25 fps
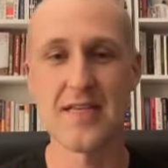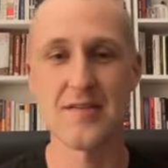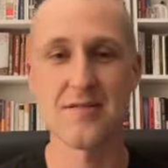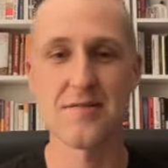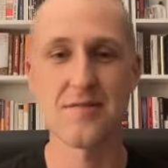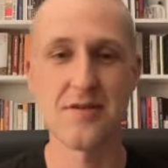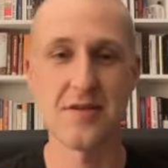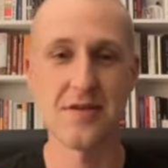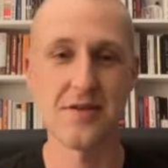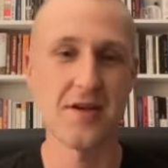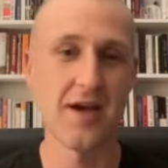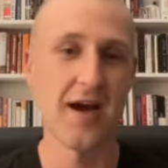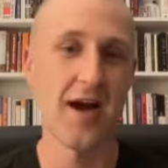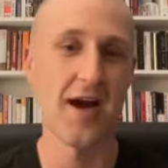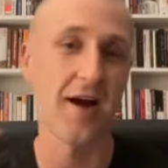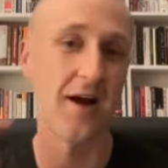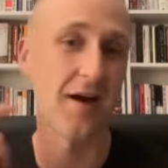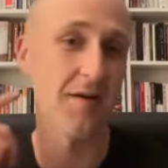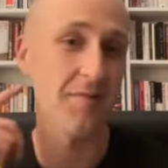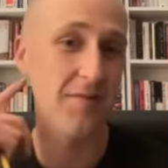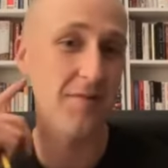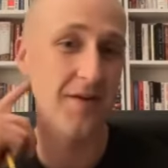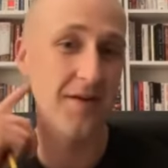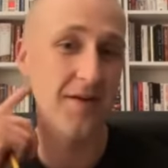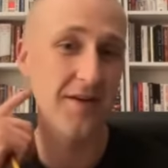it to you and you
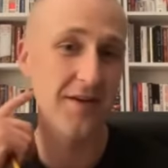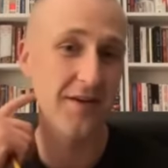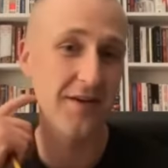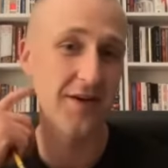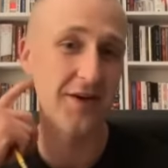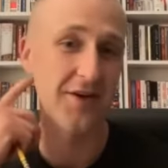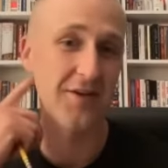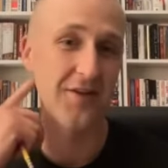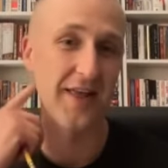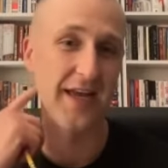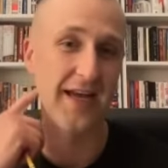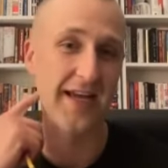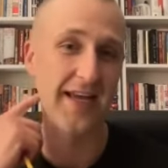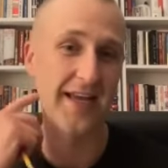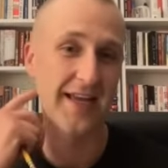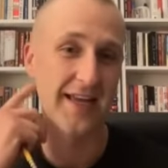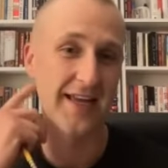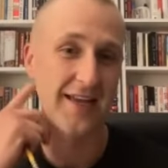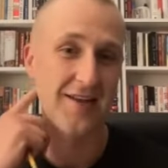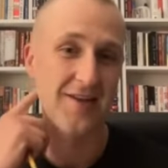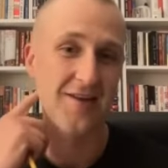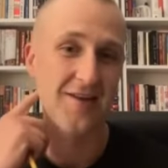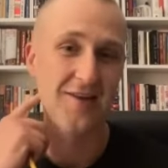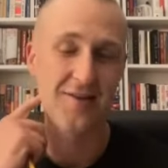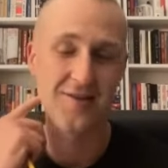hire, like,
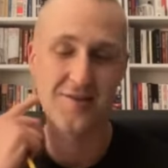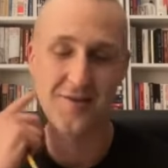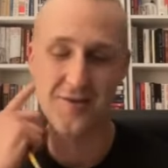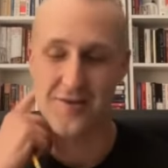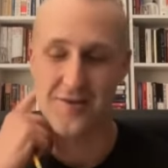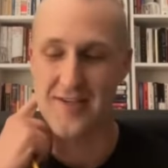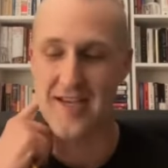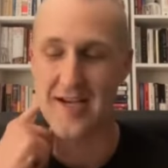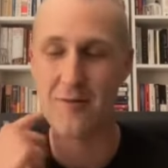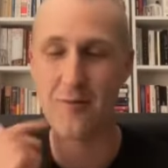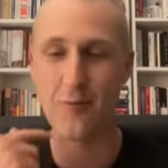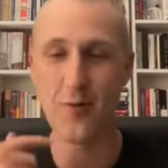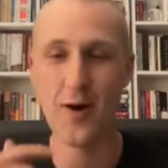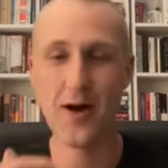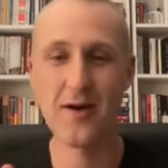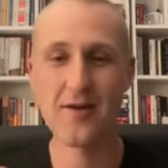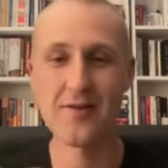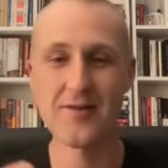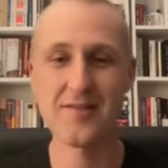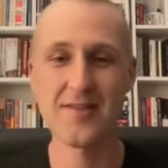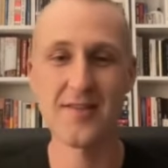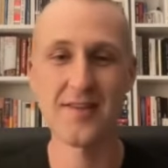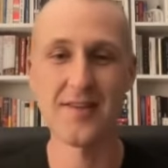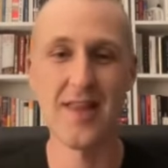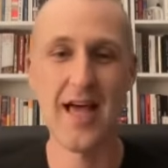so it's like,
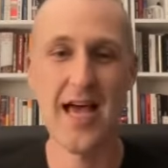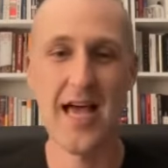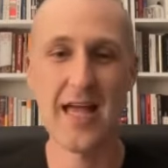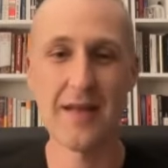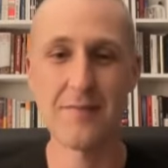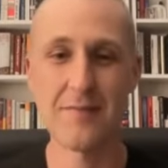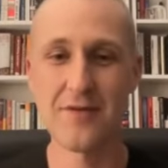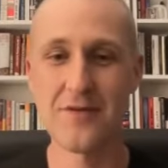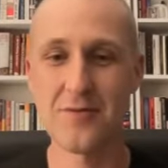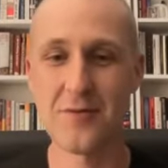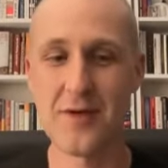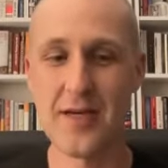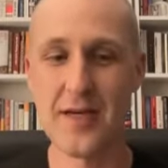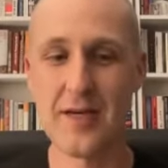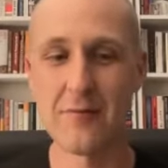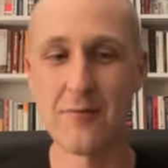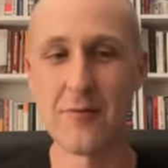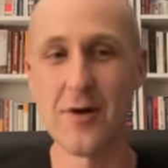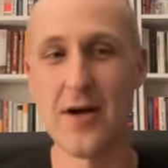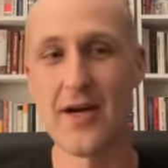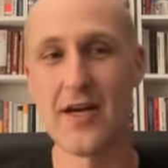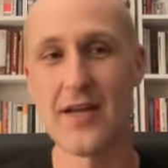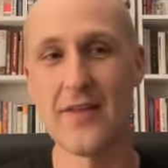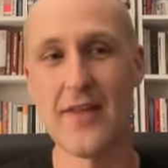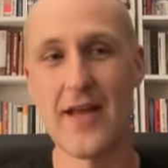where's the line between
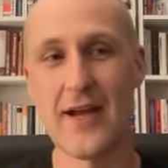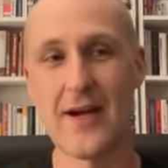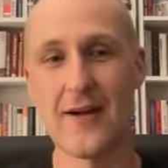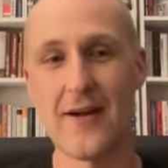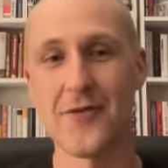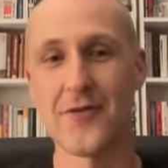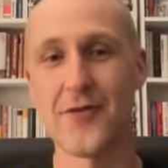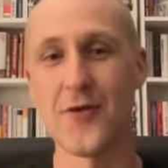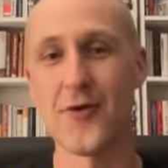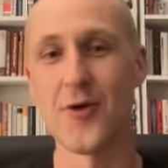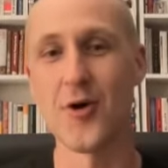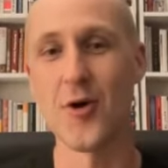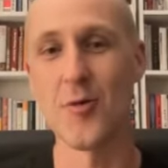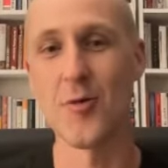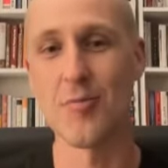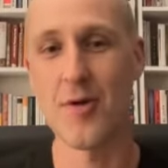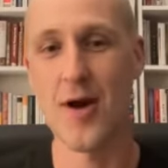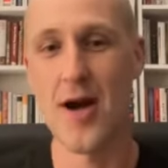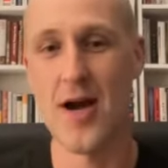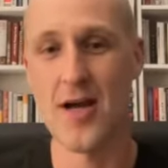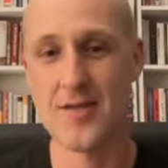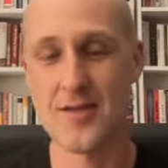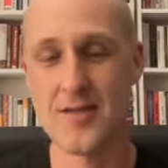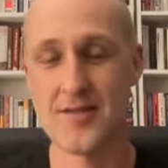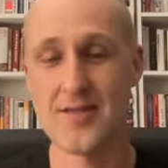running like a thorough
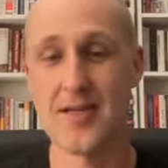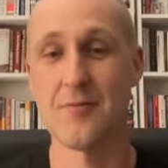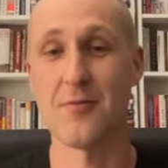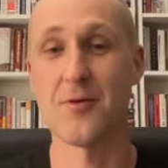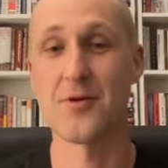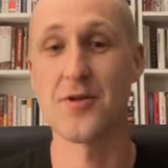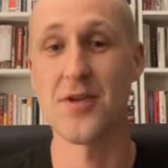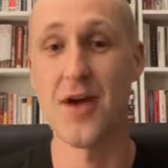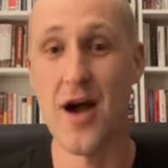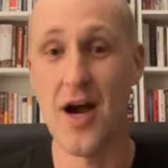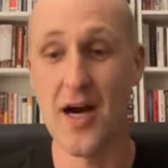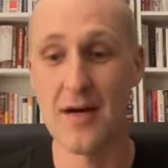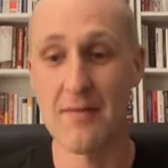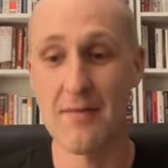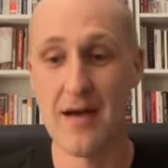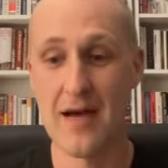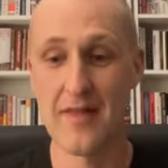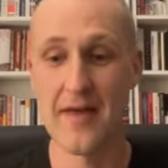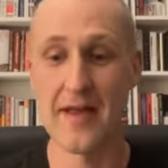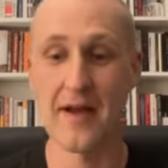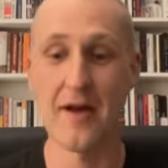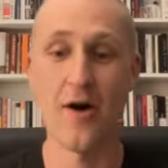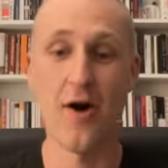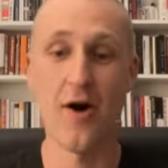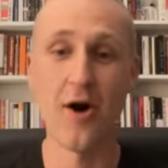process? Like we're talking about
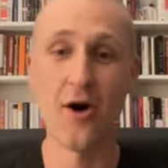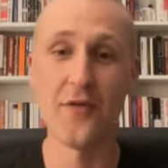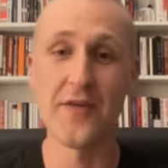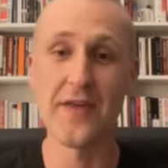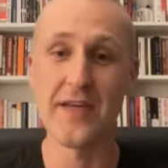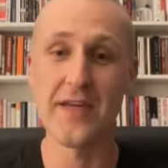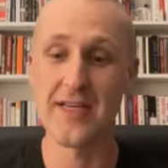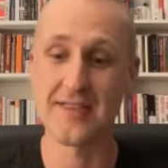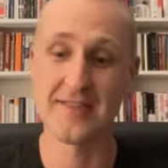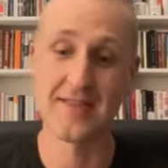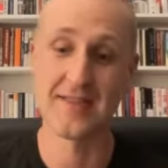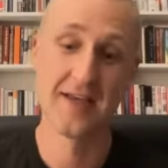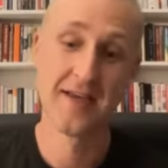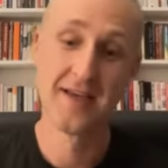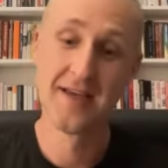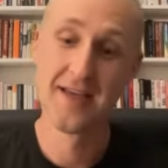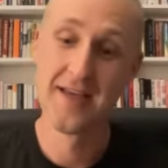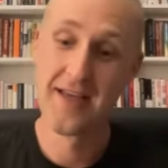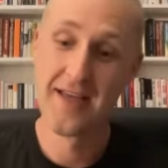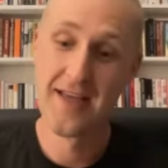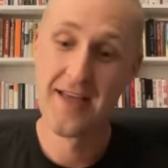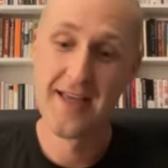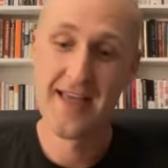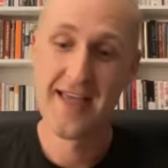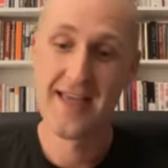like because,
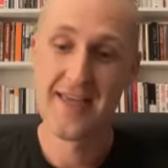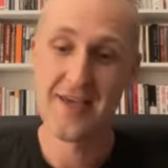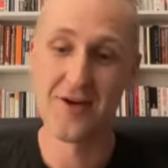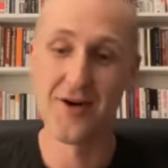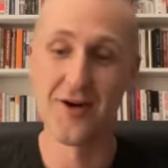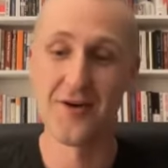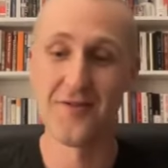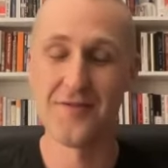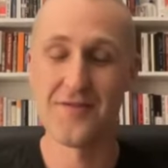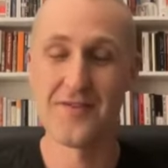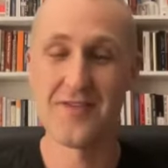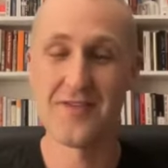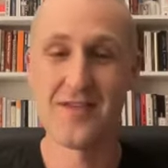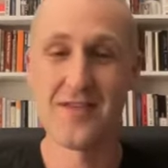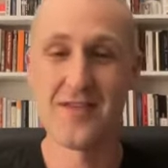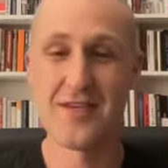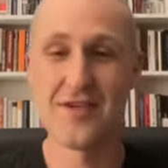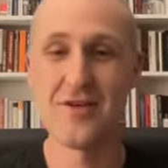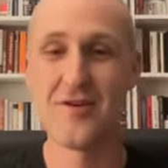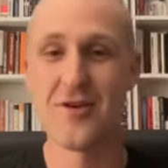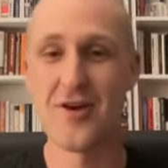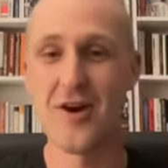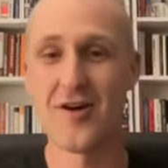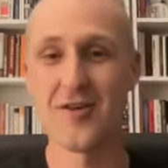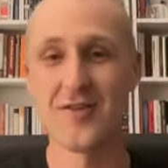
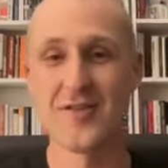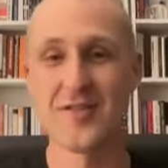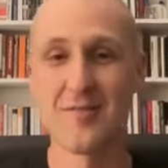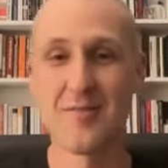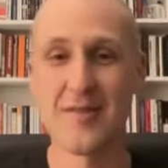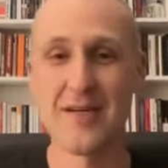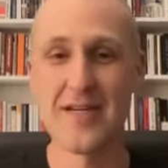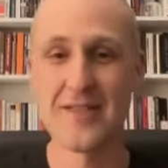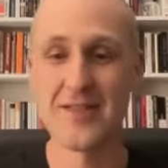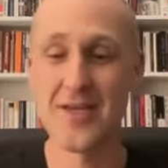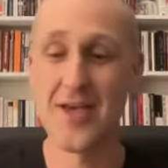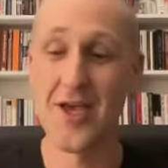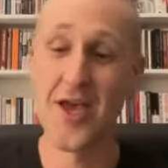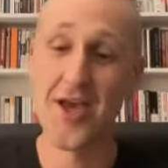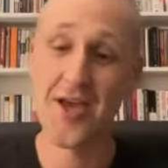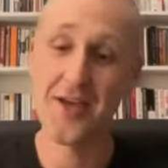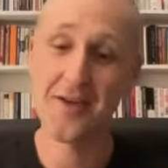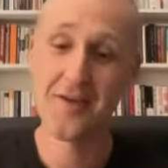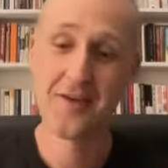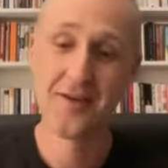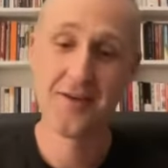you call somebody, say, hey,